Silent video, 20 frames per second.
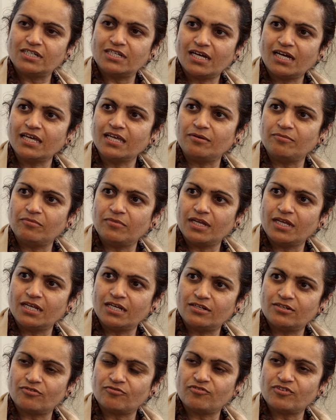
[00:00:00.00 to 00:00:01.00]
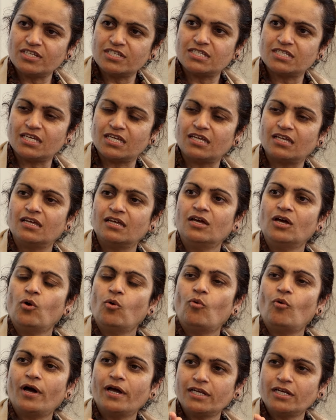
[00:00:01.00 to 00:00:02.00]
time interfacing,
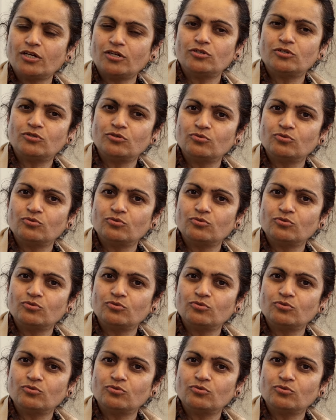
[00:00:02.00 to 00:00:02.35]
why not